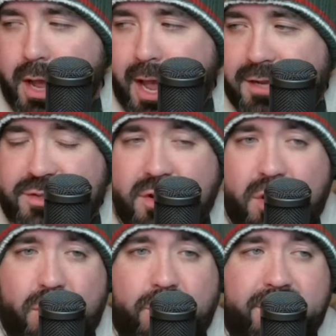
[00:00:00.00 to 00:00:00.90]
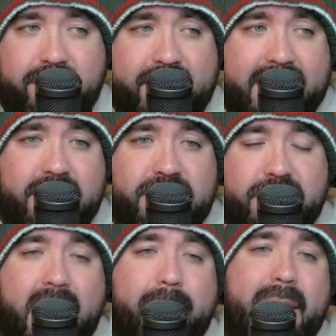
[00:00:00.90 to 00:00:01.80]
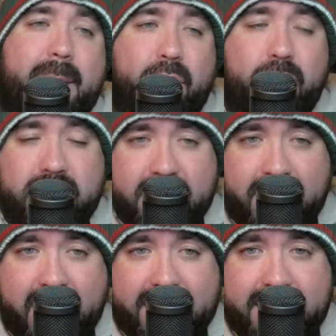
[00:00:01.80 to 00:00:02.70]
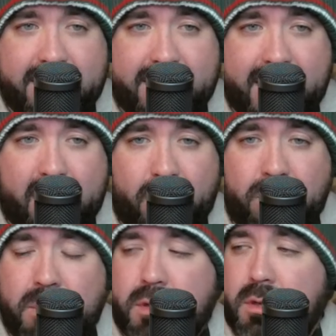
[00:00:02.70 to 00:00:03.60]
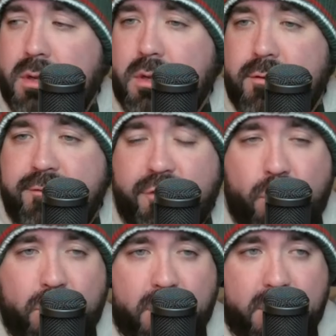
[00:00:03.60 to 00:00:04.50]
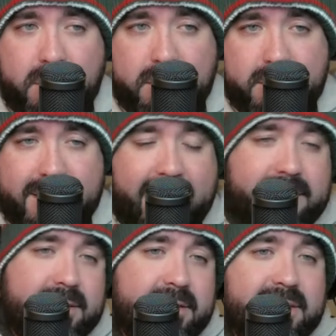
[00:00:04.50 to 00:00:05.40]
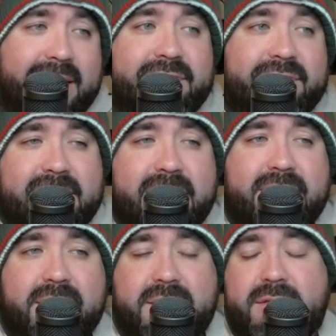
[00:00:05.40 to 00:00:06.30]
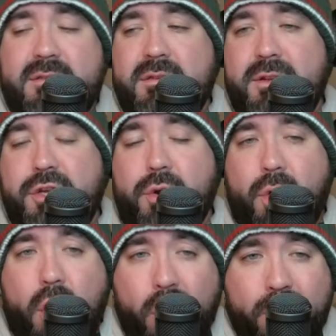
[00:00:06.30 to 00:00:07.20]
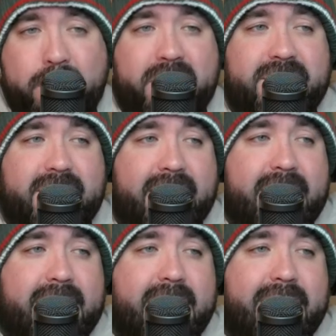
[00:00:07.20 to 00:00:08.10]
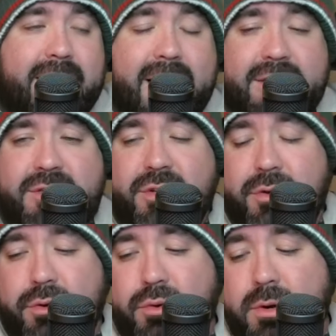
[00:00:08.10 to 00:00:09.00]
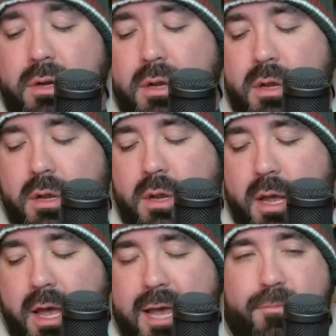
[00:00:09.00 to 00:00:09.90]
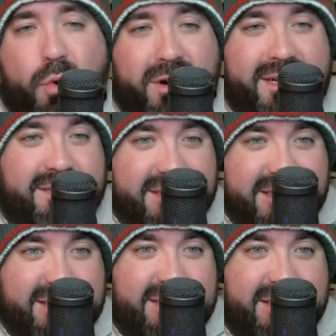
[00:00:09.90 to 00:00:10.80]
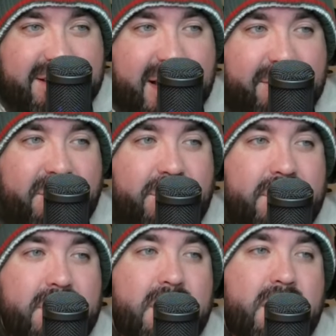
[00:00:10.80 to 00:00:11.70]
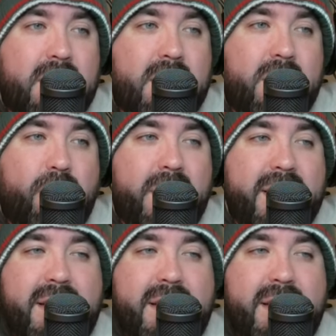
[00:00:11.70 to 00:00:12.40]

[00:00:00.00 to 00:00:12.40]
And so the fact that you've got Matt Boldy locked in now for the next seven seasons, your hope is that he can get to a more consistent level when he